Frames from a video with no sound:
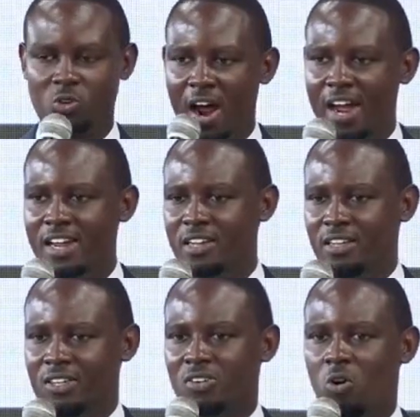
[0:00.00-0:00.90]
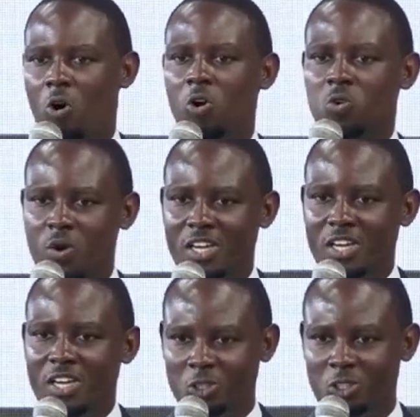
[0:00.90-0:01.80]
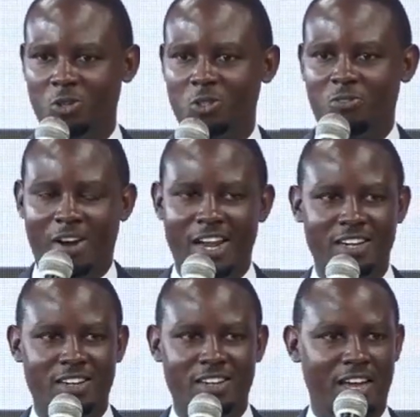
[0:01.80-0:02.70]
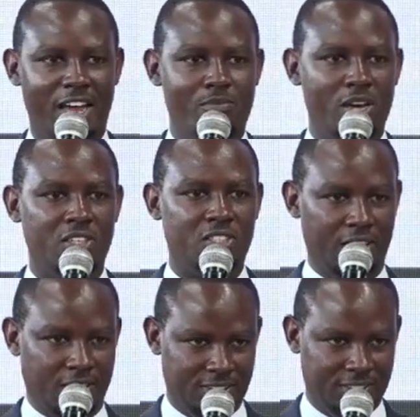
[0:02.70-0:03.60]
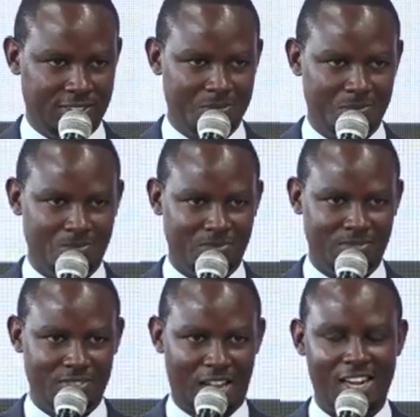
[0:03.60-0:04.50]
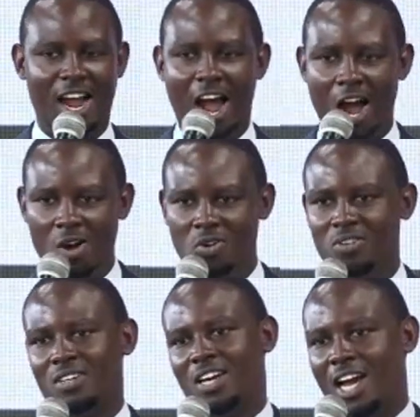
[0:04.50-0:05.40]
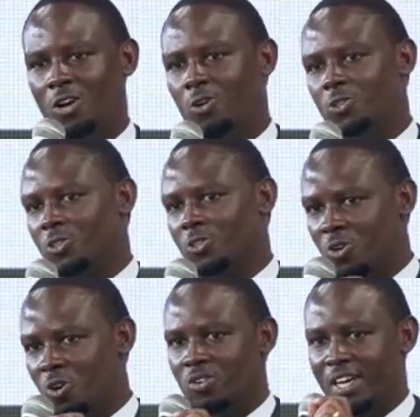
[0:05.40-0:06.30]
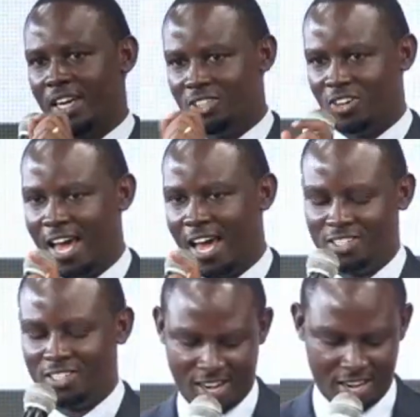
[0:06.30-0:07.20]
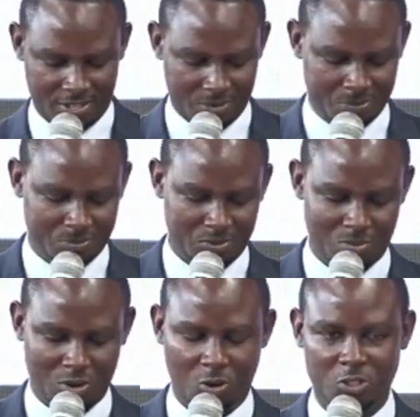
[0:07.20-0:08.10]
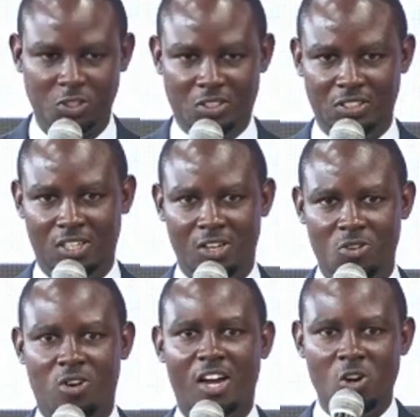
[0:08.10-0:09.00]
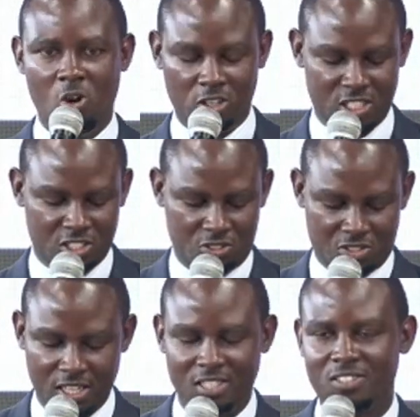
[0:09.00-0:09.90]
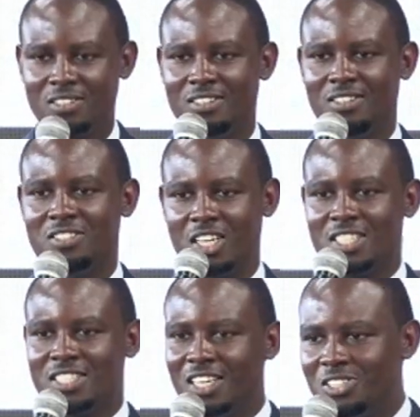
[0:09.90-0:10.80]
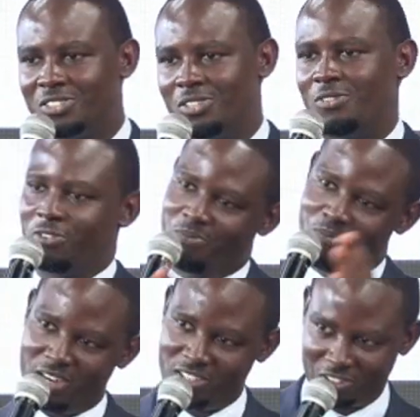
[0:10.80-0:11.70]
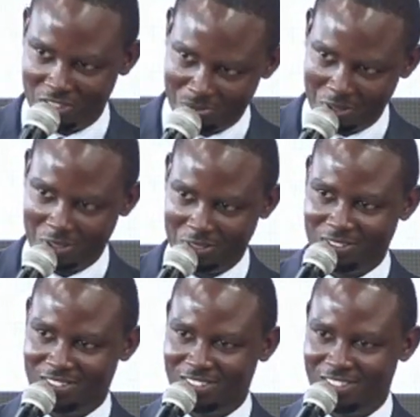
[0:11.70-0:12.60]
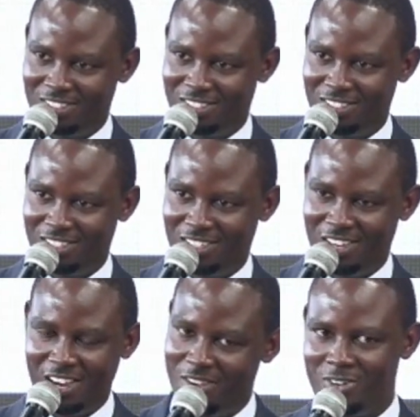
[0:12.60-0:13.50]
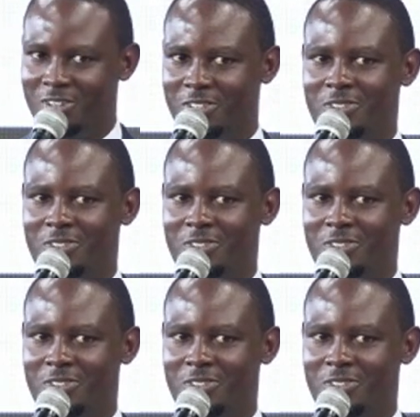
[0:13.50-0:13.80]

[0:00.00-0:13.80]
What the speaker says: Try always possible to find a mentor. And how? I'll also throw a little light on that. Because you cannot dissociate success from mentorship. Never.